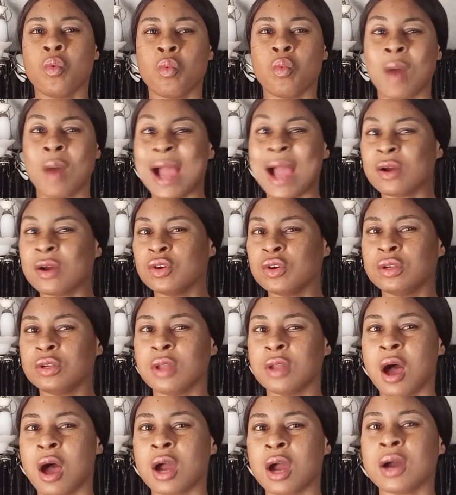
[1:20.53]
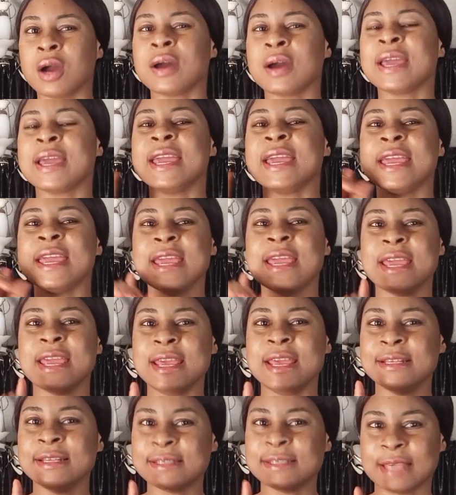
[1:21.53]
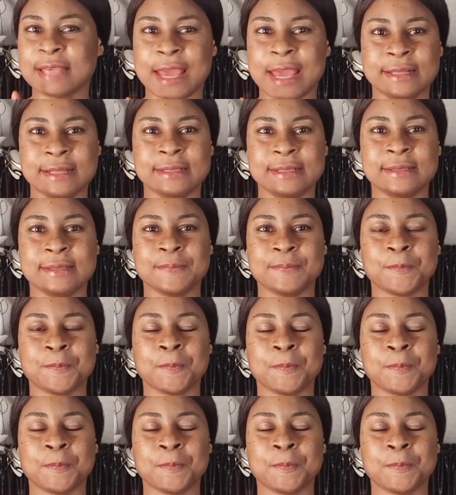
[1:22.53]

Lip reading: 1 good luck incense.